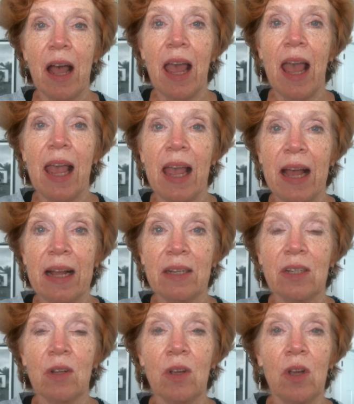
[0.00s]

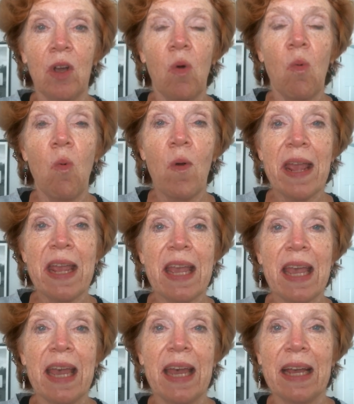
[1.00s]
and we
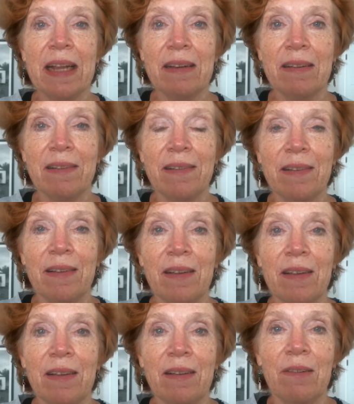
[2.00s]
can
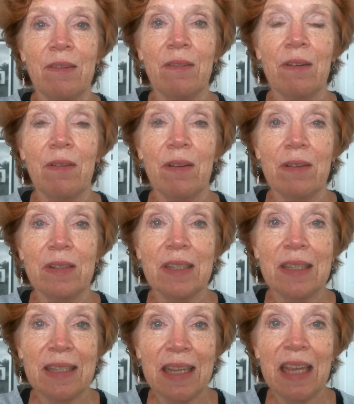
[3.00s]

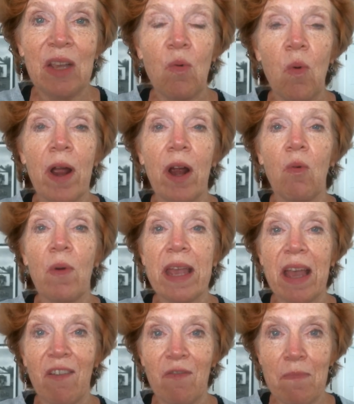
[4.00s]
see where we
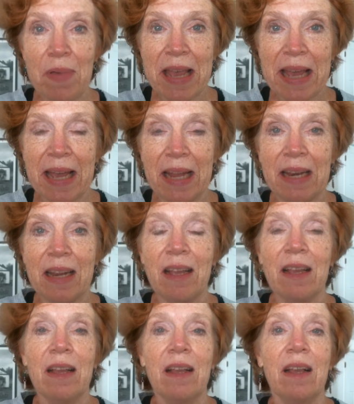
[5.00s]
have been,
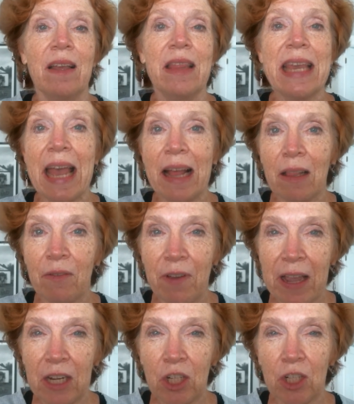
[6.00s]
the
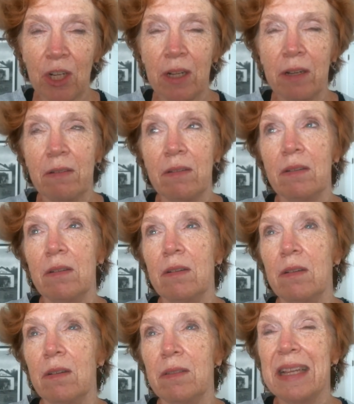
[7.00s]
elevation,
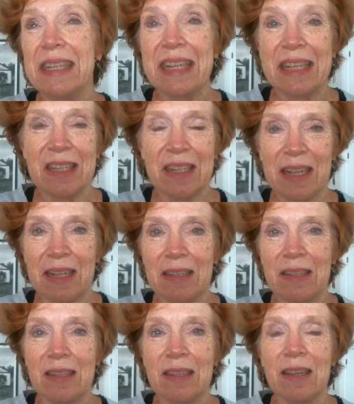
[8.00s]
the
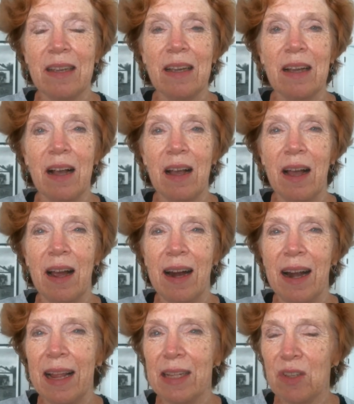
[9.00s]
distance.
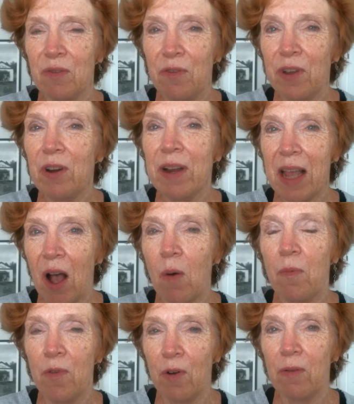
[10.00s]
It's very
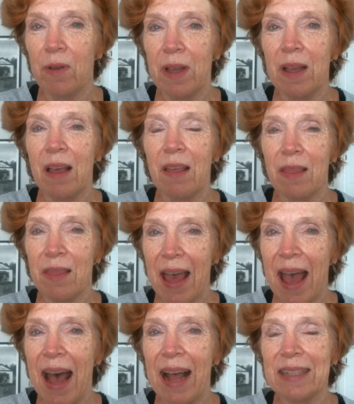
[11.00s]
helpful.
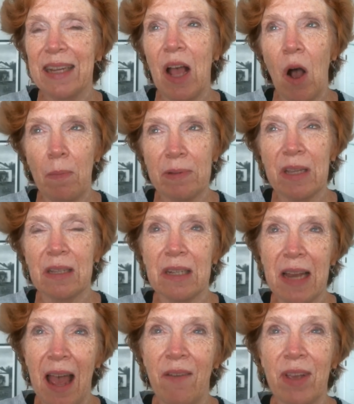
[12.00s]
That helps us
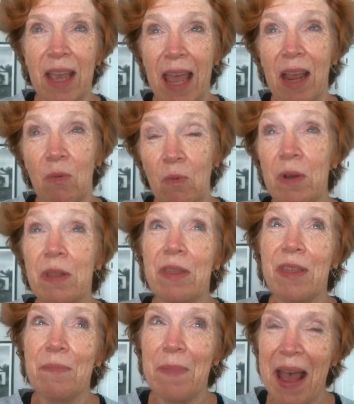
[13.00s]
navigate with
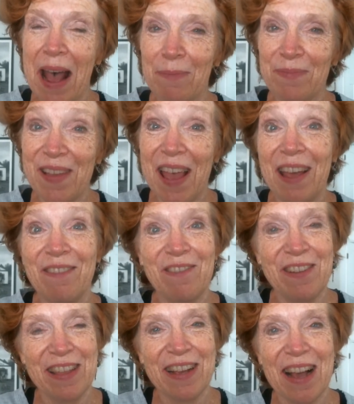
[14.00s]
the map and
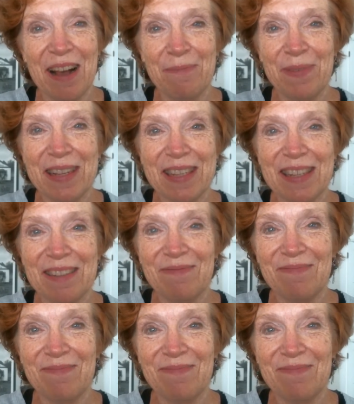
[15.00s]
with the compass.